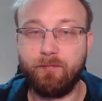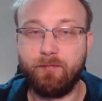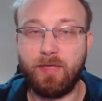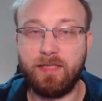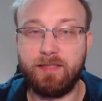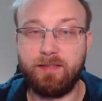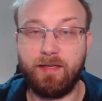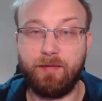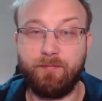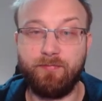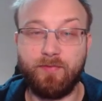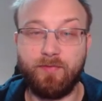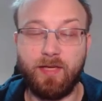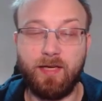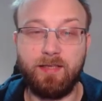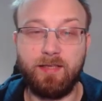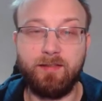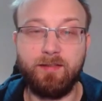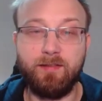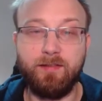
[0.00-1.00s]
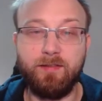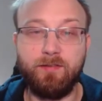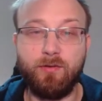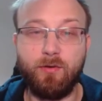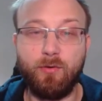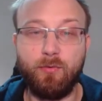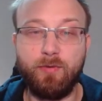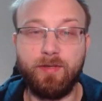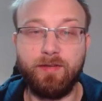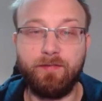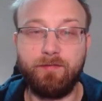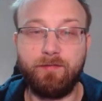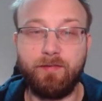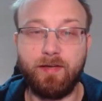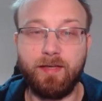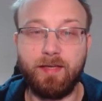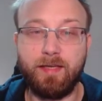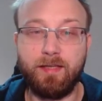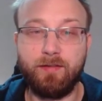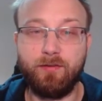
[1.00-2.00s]
But yeah, I didn't know if
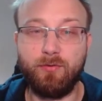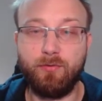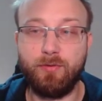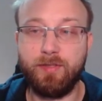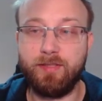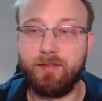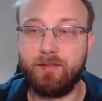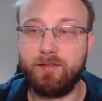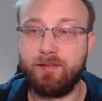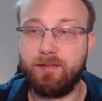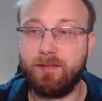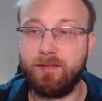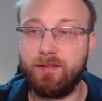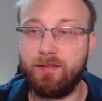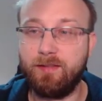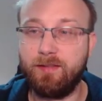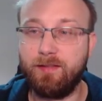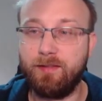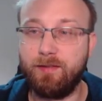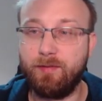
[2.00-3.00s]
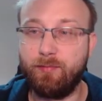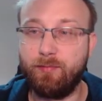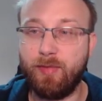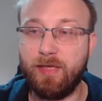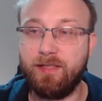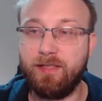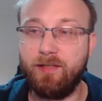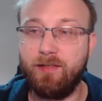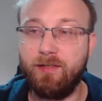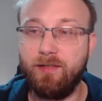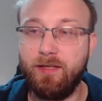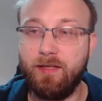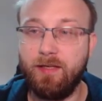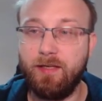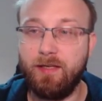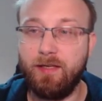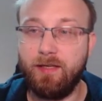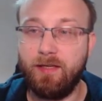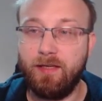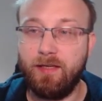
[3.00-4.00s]
I can do it better.